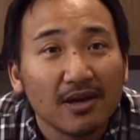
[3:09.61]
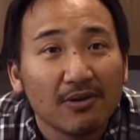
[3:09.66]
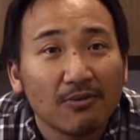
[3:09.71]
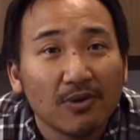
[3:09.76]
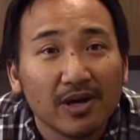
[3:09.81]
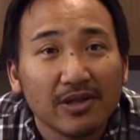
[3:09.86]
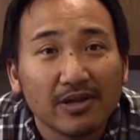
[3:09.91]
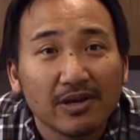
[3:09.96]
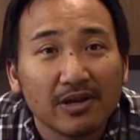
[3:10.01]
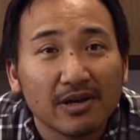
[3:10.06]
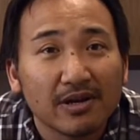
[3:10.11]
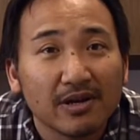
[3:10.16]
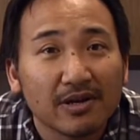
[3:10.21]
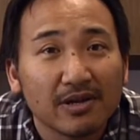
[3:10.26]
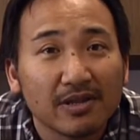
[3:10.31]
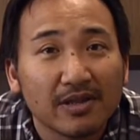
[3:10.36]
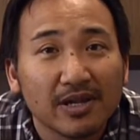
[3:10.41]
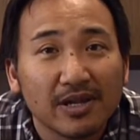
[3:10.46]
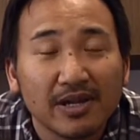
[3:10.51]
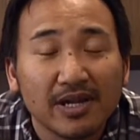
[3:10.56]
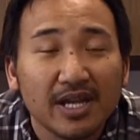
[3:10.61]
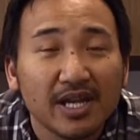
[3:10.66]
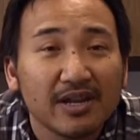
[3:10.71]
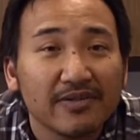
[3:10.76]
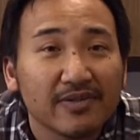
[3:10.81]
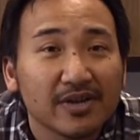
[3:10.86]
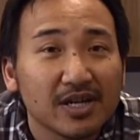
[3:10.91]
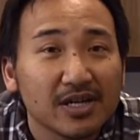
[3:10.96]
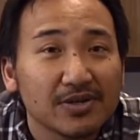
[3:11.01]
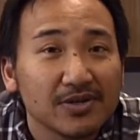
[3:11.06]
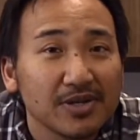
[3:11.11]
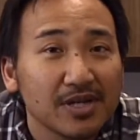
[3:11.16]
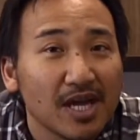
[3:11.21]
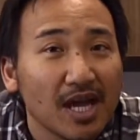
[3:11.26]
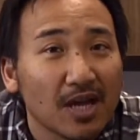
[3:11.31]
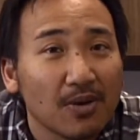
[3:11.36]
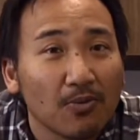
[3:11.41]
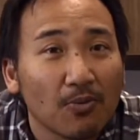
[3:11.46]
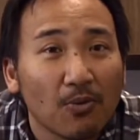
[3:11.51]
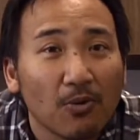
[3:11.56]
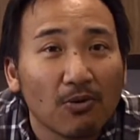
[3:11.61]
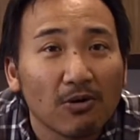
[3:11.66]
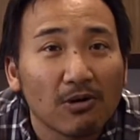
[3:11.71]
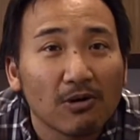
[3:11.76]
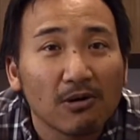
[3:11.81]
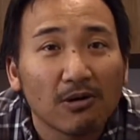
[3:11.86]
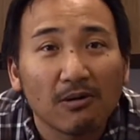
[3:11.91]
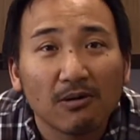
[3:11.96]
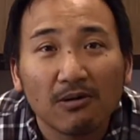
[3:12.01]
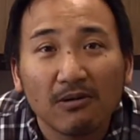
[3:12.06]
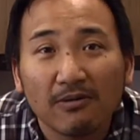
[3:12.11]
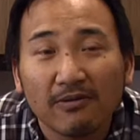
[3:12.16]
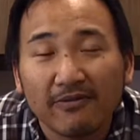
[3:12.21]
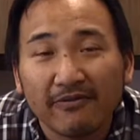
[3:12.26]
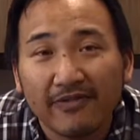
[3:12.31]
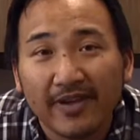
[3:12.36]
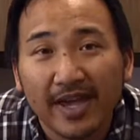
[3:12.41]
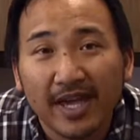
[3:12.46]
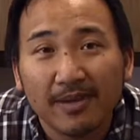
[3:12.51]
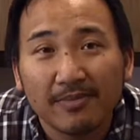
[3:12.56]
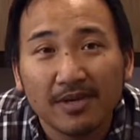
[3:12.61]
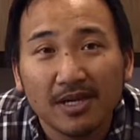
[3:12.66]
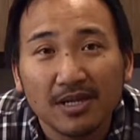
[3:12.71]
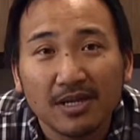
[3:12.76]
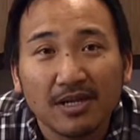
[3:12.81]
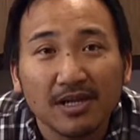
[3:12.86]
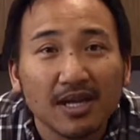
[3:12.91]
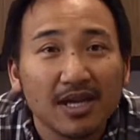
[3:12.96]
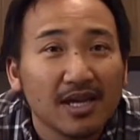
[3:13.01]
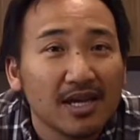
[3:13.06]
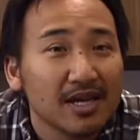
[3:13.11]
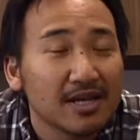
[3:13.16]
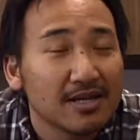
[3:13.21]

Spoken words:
whether their native country had war, famine,